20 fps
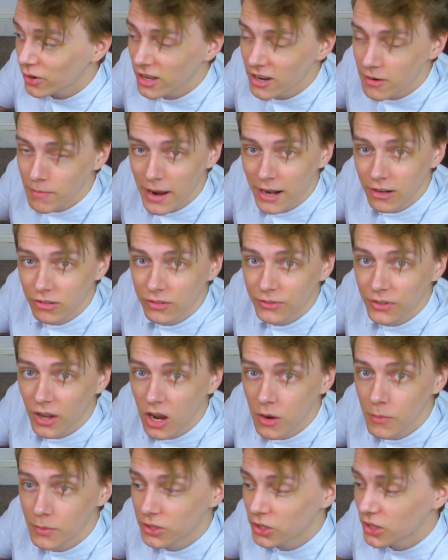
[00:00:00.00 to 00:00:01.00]
a matter of
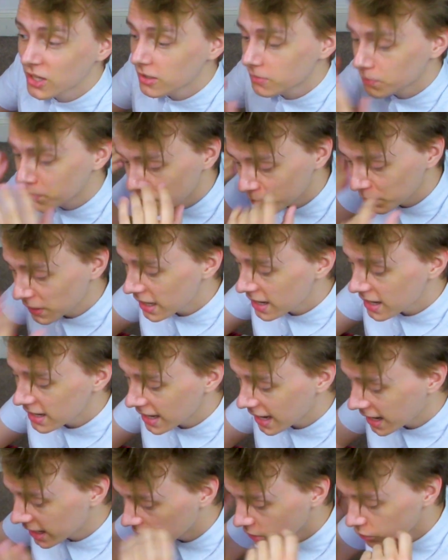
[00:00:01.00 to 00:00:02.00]
time until you can play
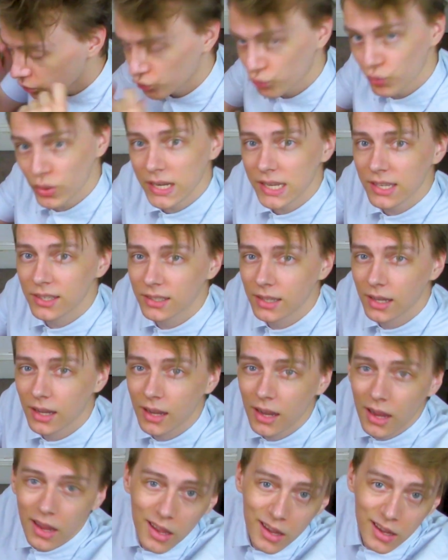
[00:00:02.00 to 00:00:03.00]
again, reset,
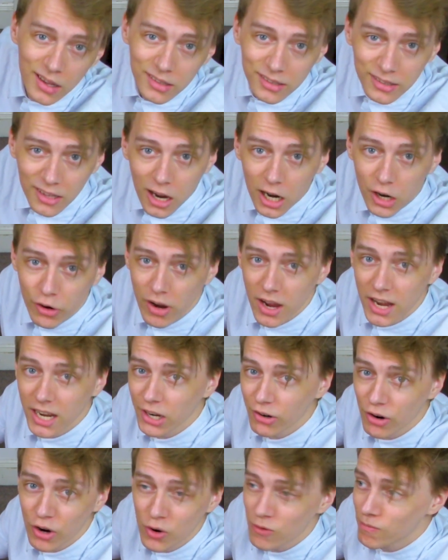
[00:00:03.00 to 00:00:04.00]
and start creating
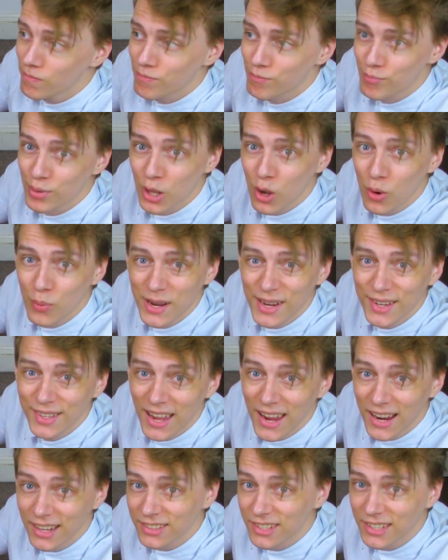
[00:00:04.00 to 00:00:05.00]
your own blobby
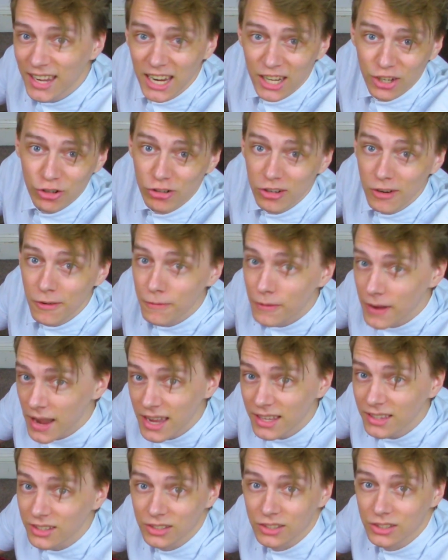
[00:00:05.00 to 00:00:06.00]
deck to get your
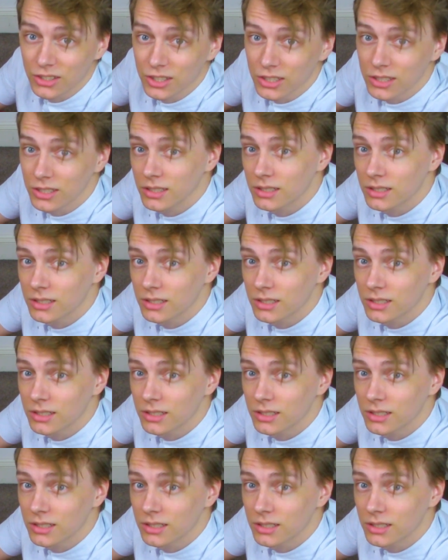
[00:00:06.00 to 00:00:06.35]
revenge.